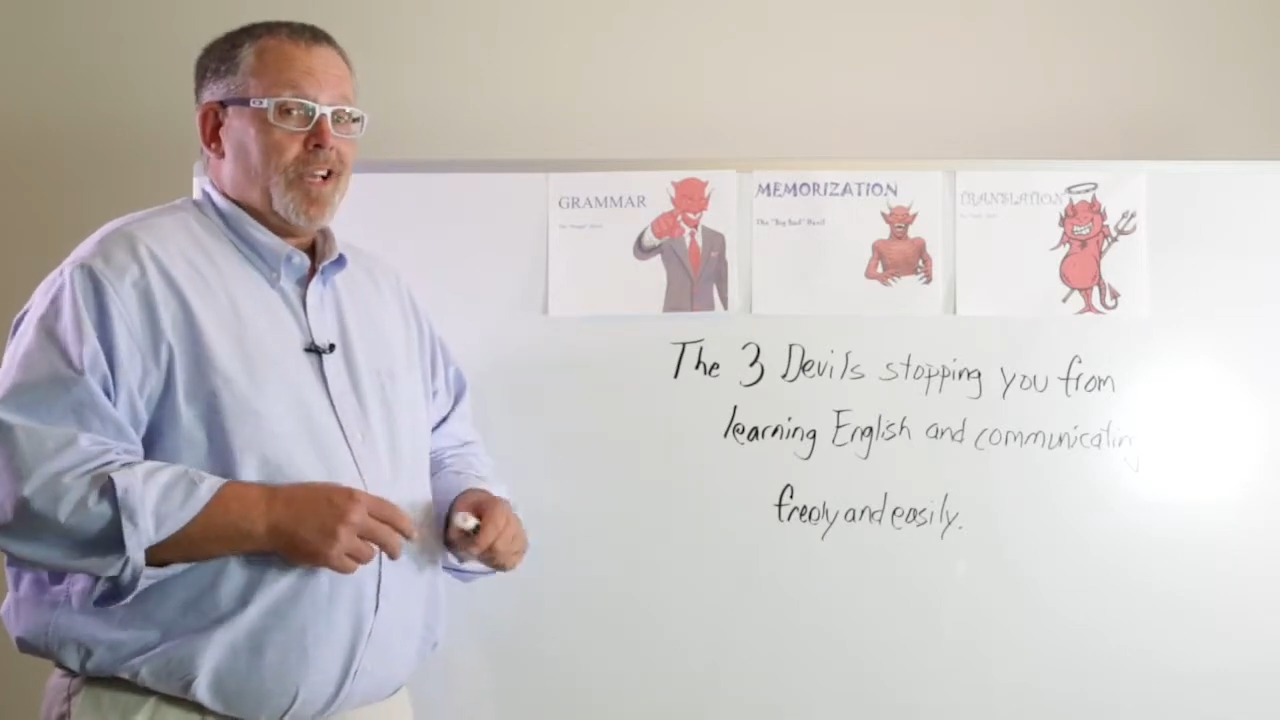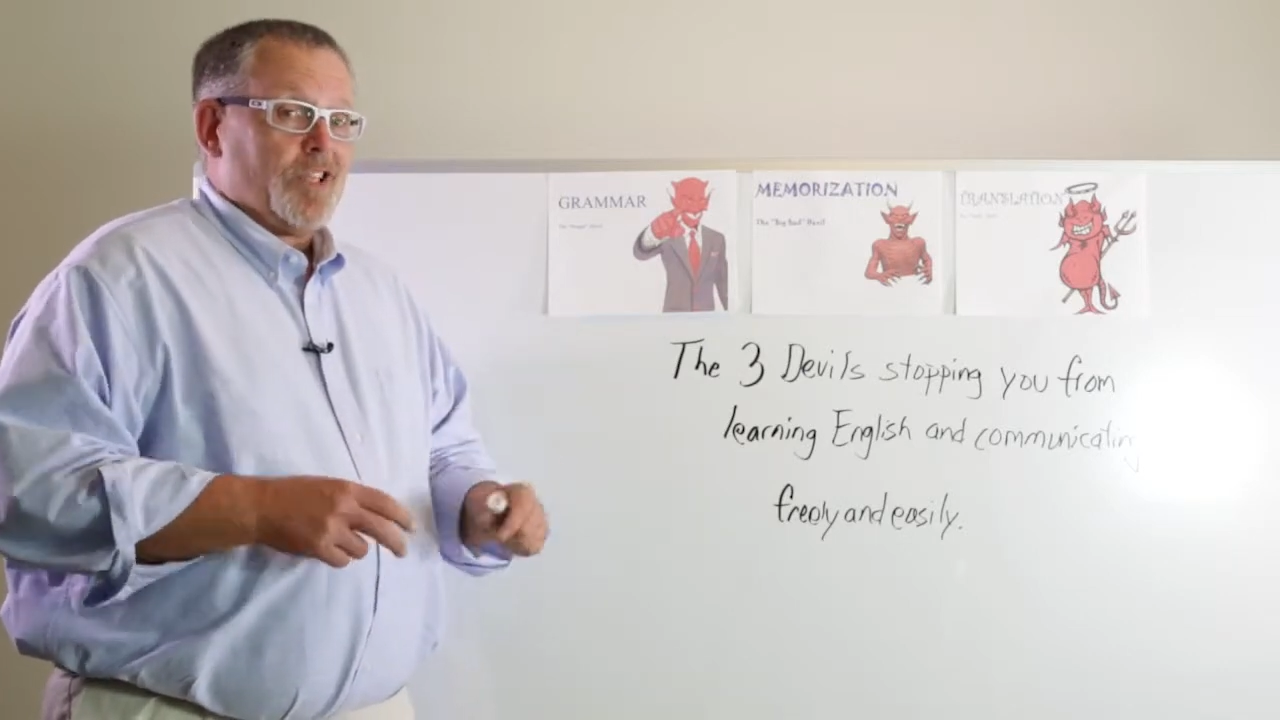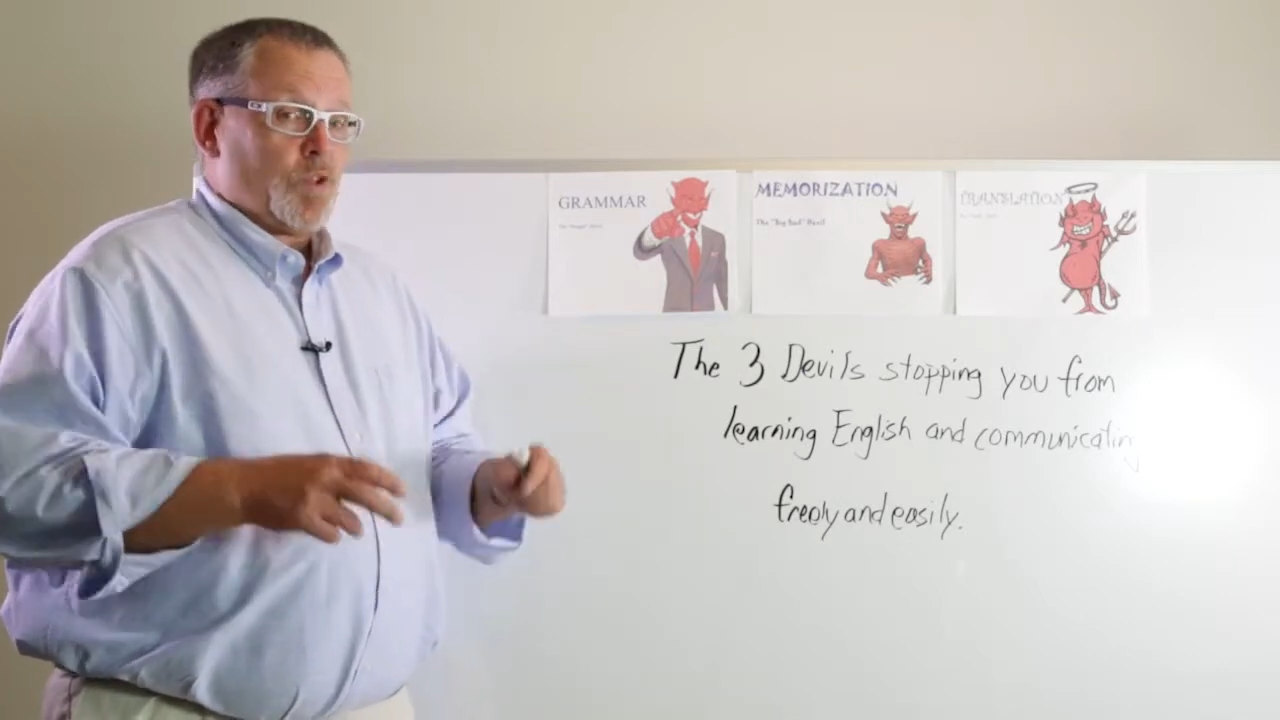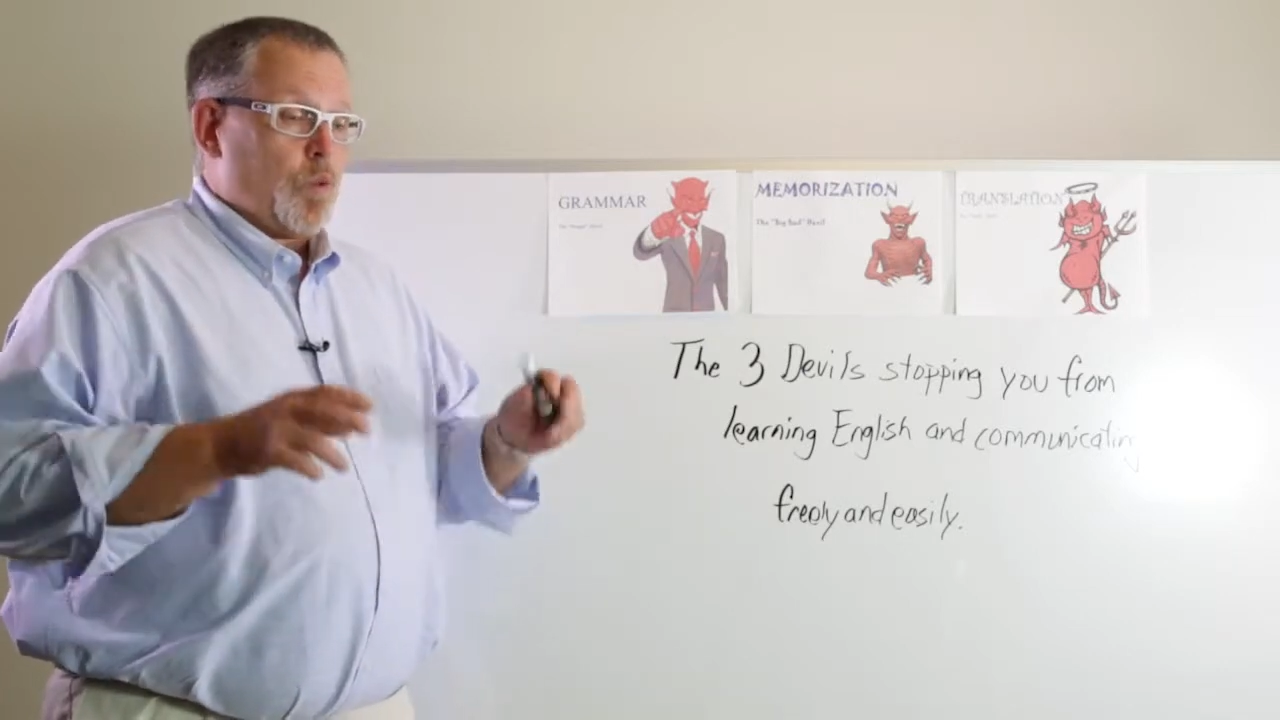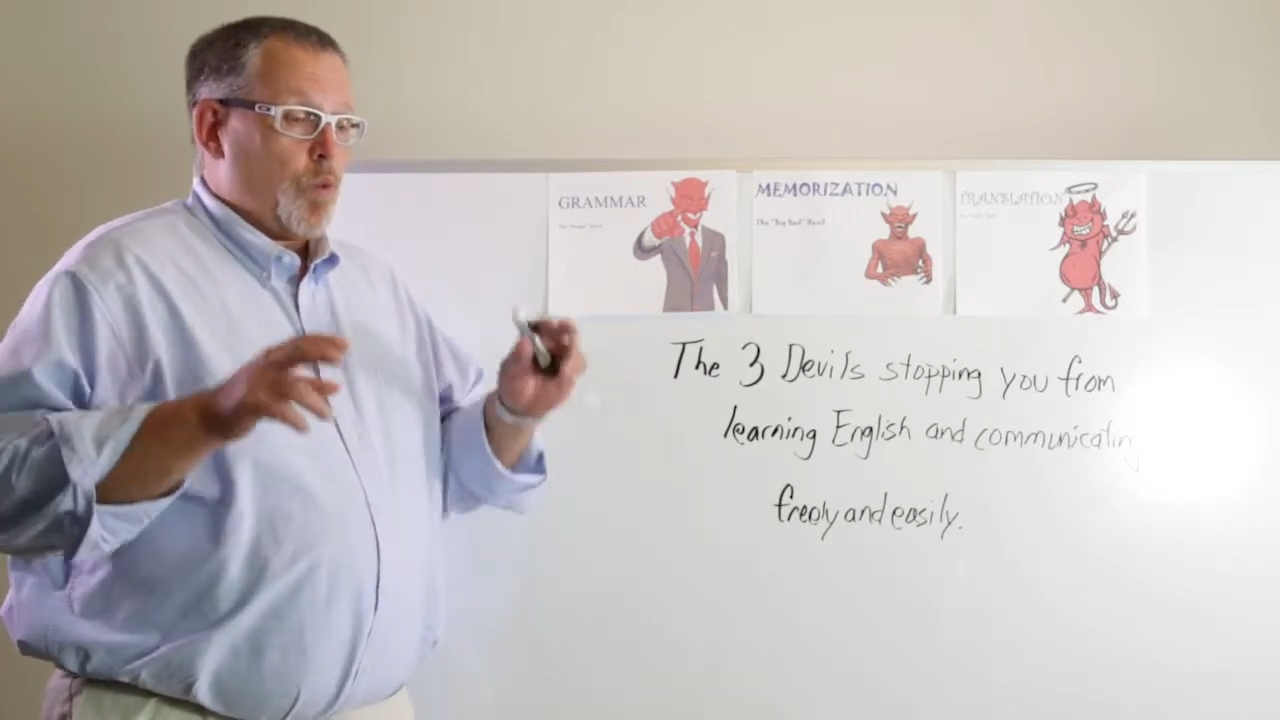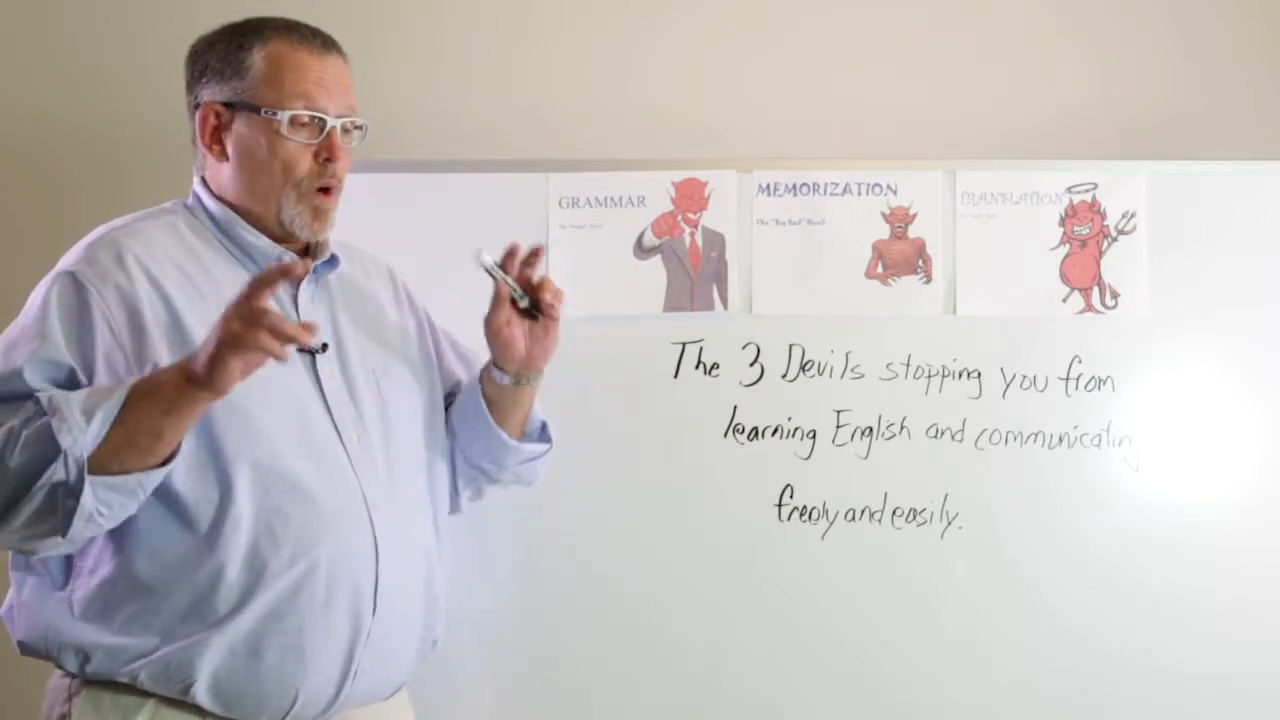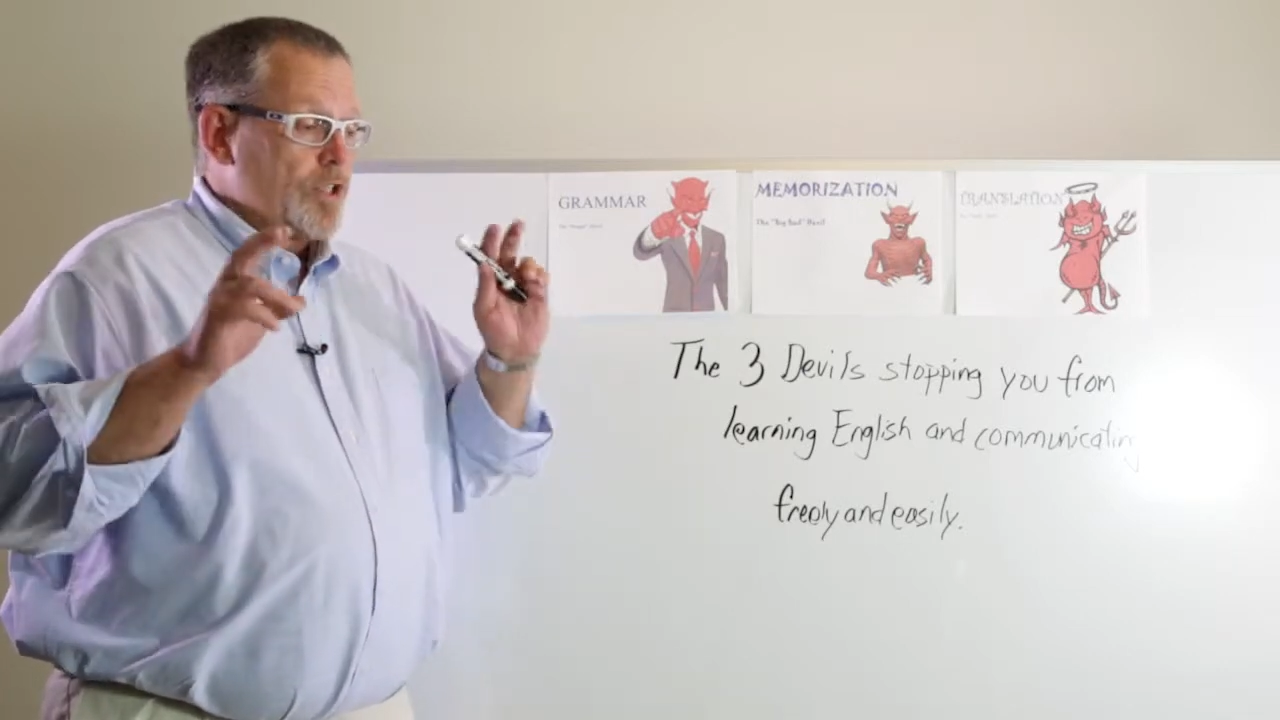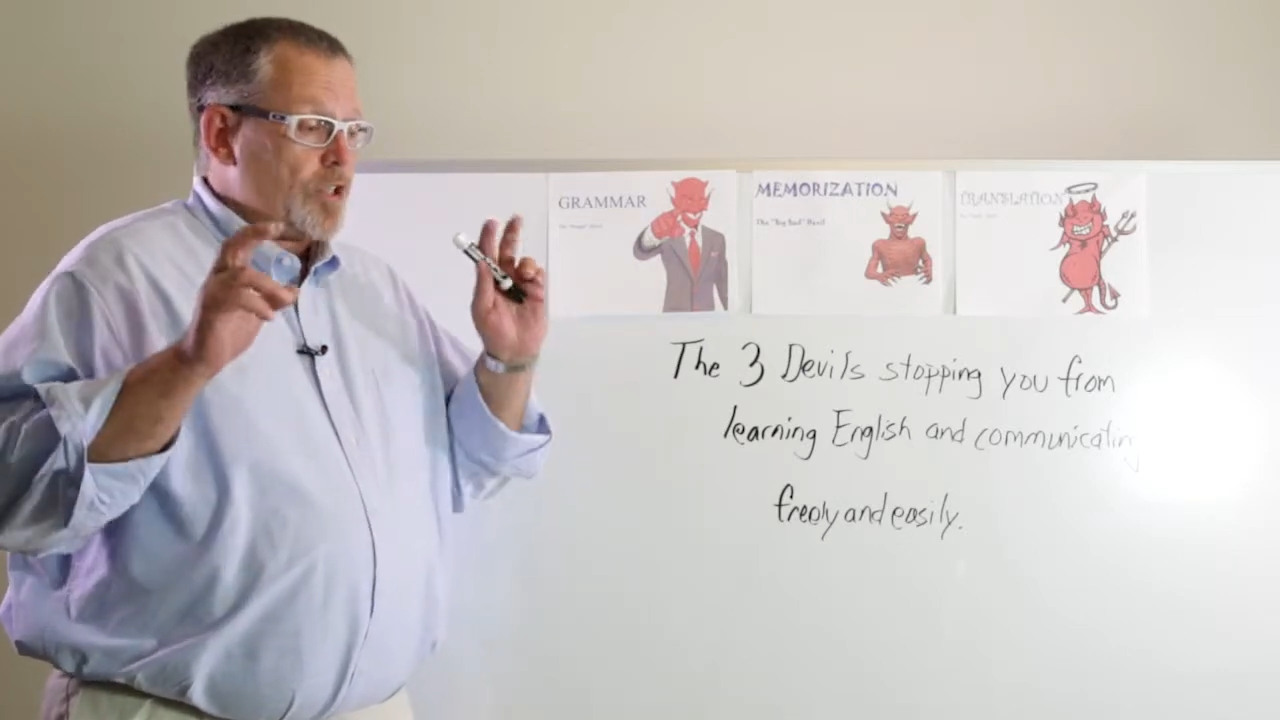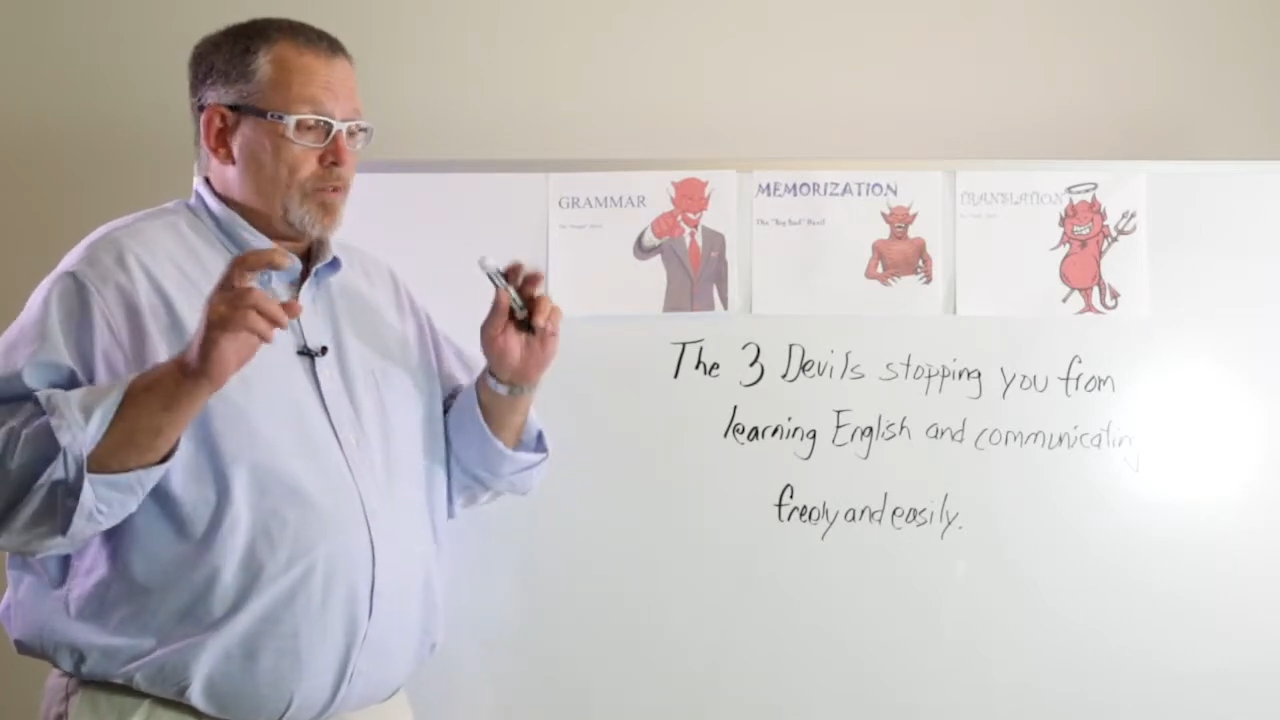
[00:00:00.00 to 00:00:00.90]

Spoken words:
It's what